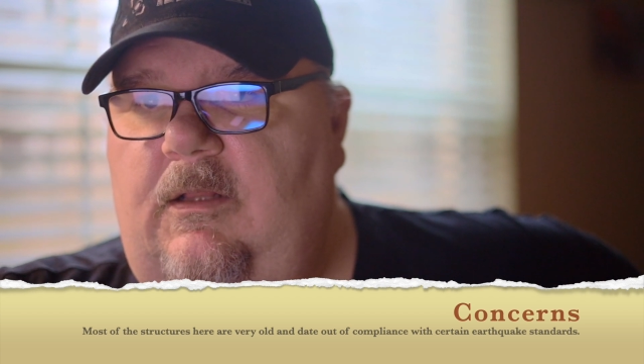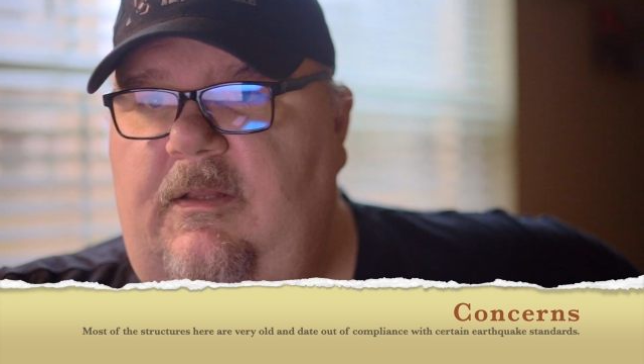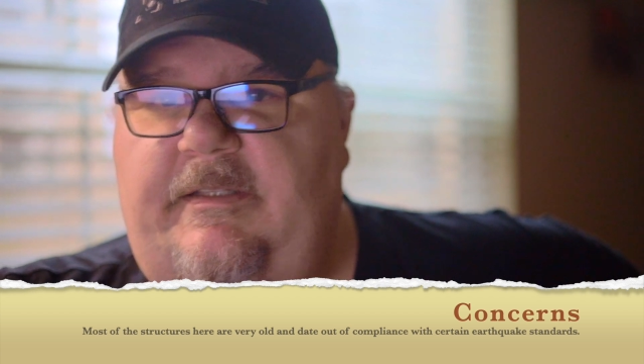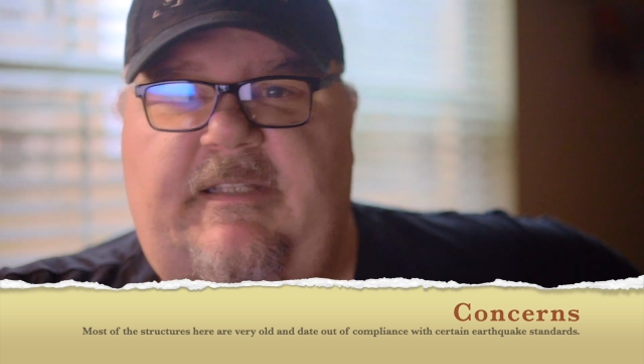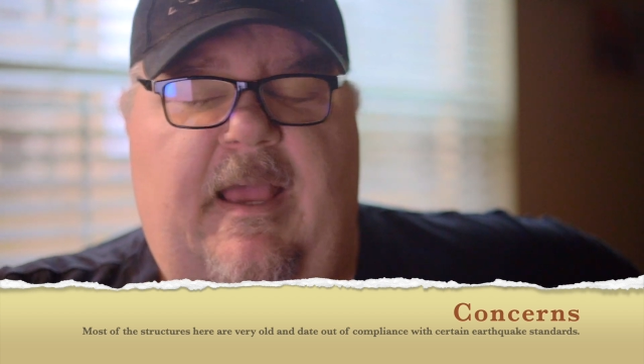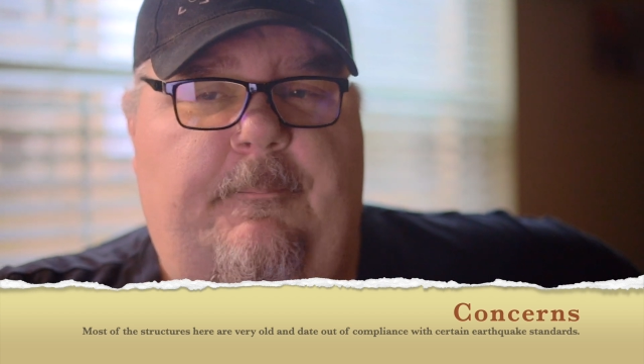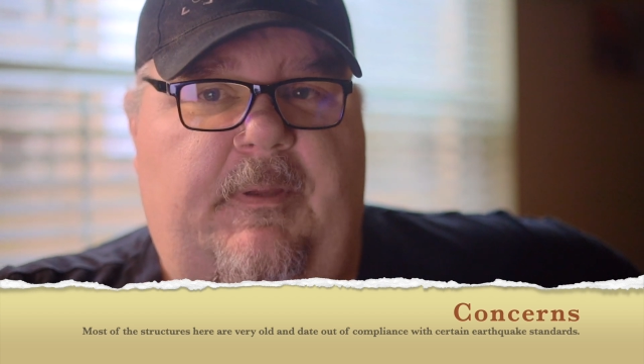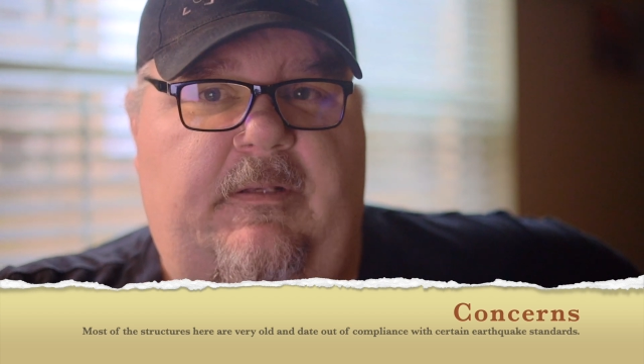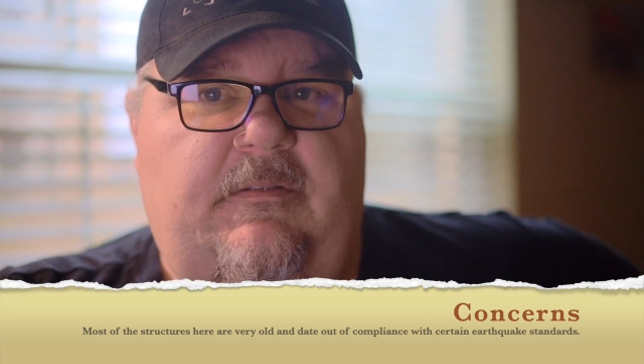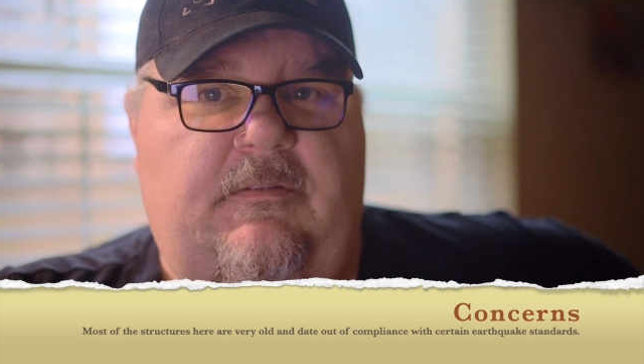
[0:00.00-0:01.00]
This
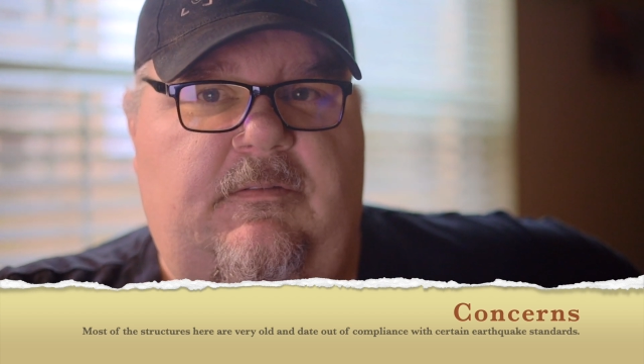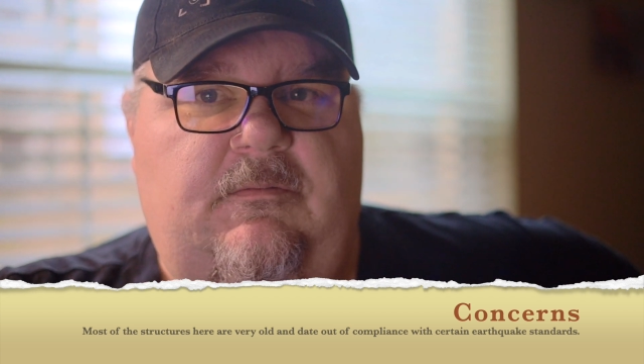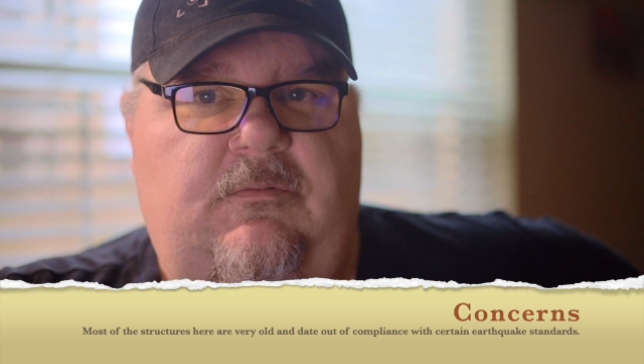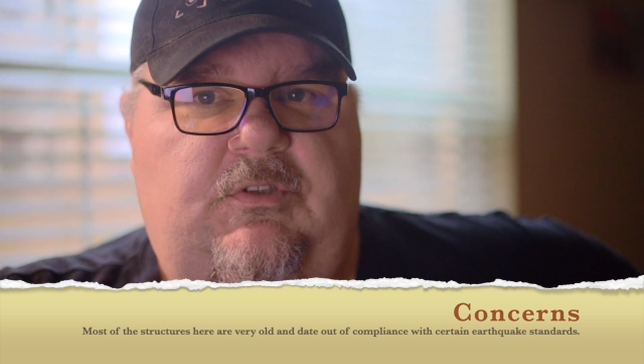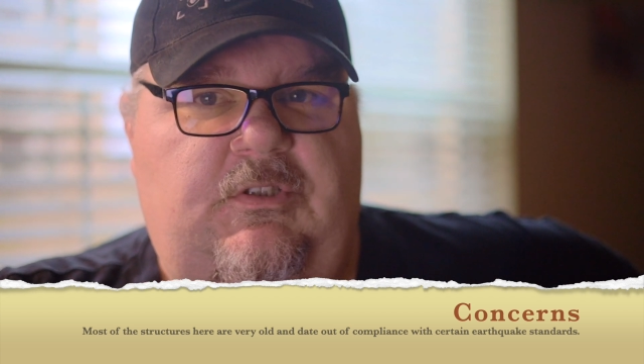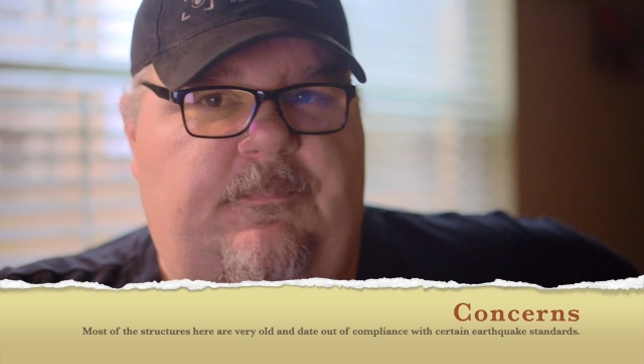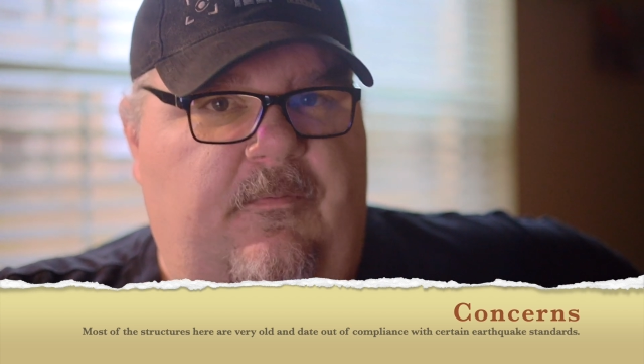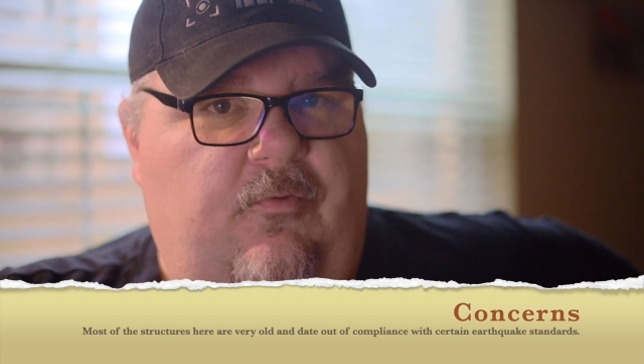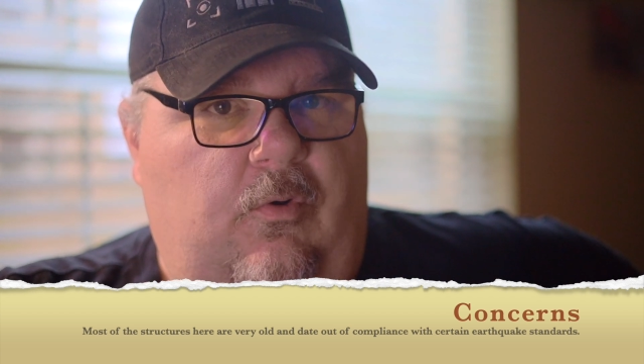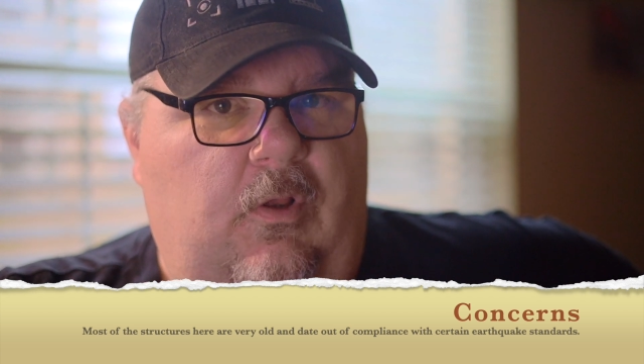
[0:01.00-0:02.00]
happened just
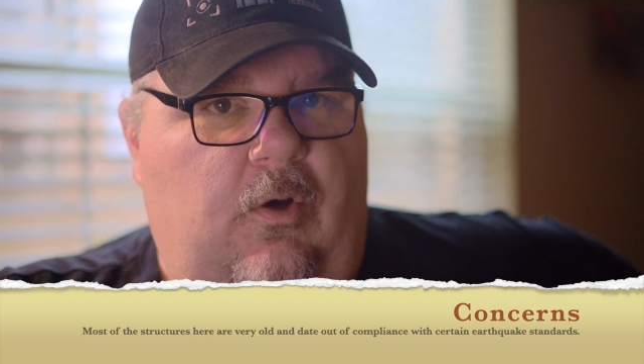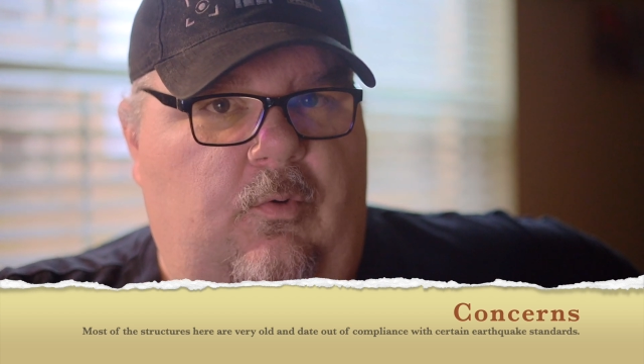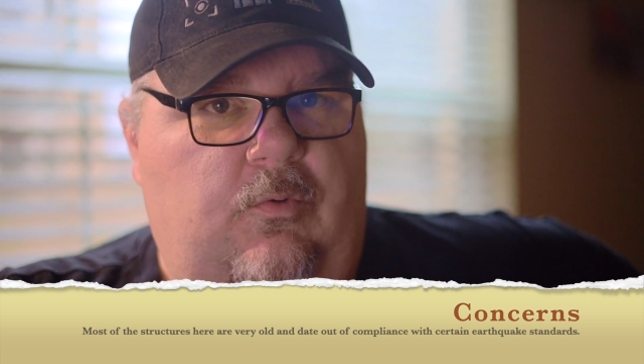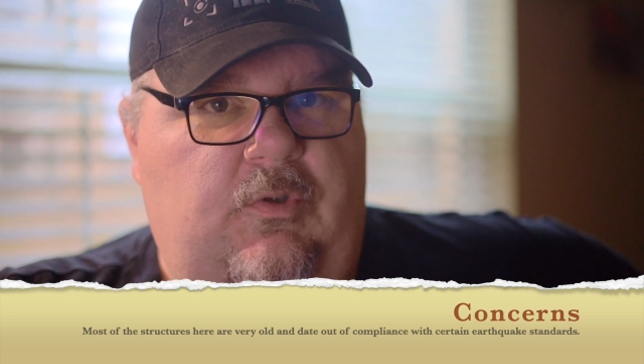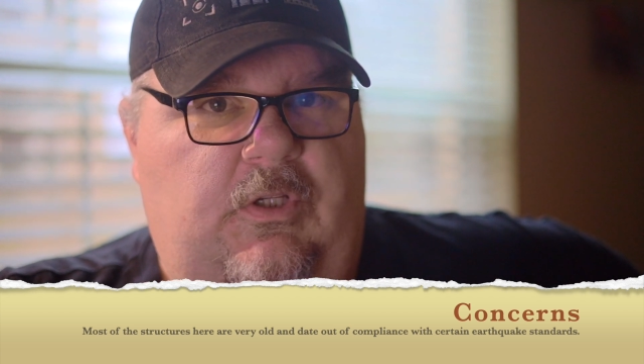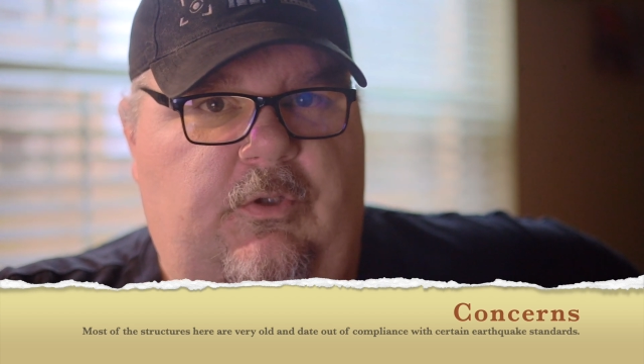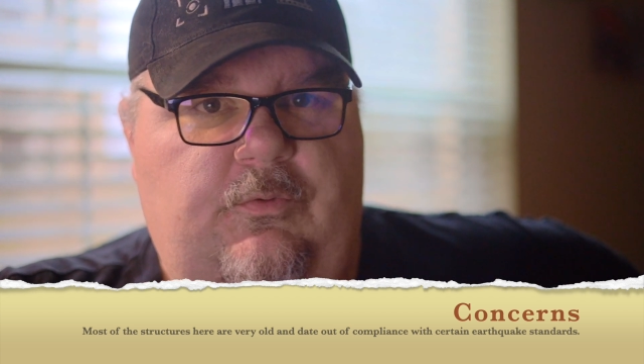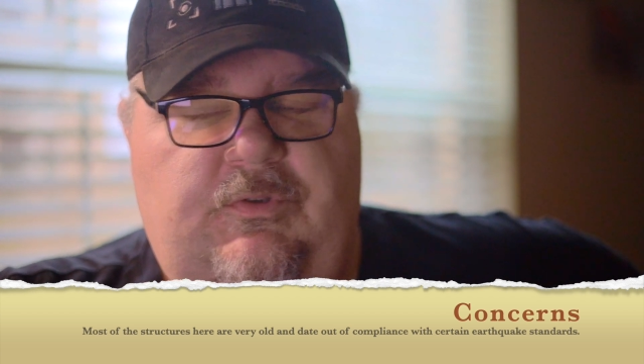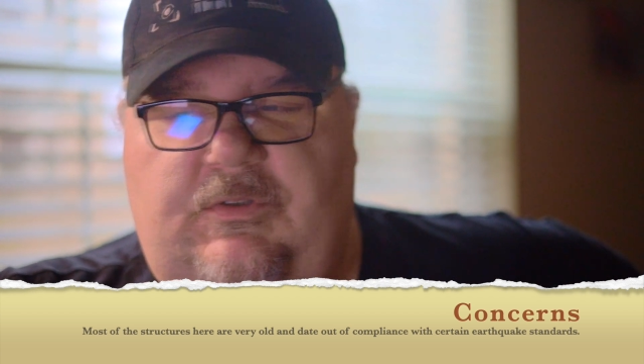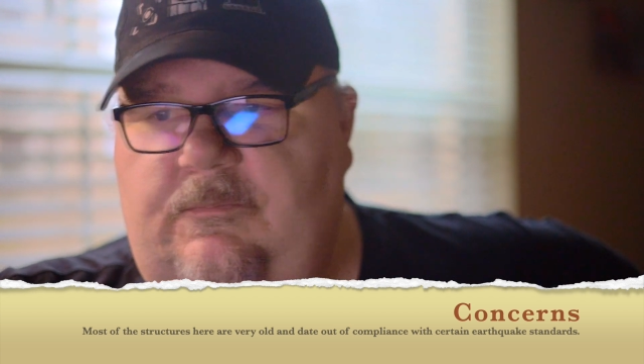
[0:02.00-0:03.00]
before local
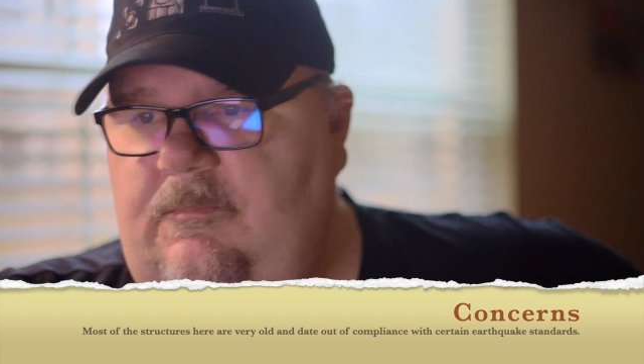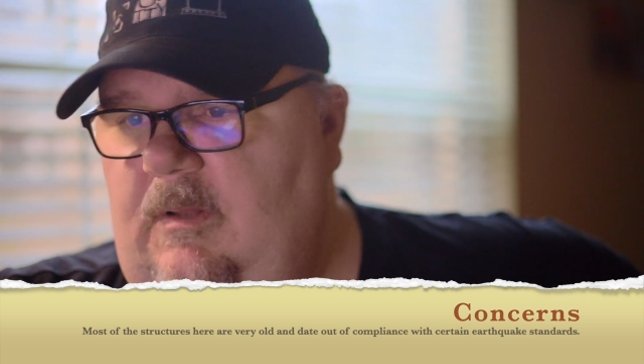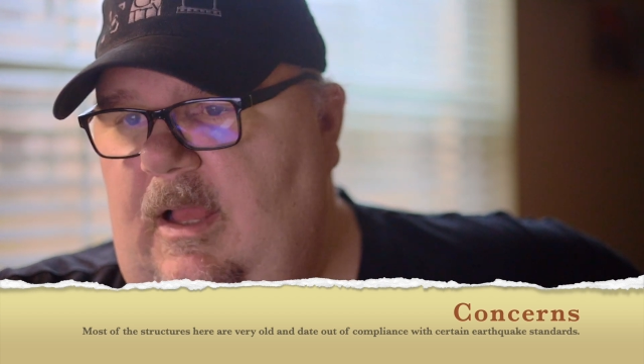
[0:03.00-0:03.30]
news.